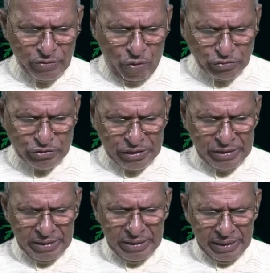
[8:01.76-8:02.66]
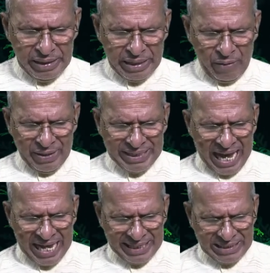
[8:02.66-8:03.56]
growth in our
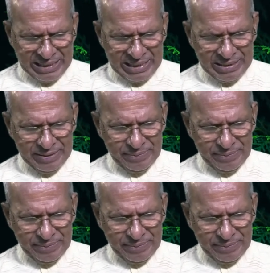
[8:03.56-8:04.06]
character.